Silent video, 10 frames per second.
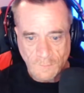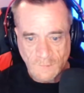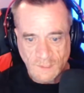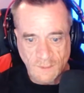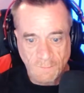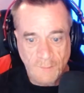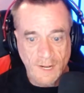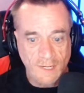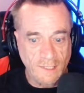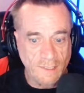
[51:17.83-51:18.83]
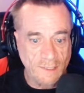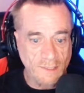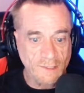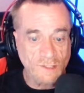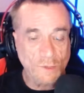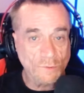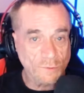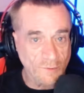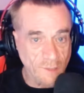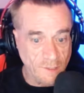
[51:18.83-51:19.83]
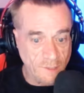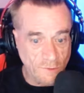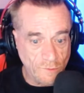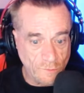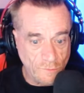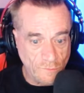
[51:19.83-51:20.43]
Tabaki has told thee too.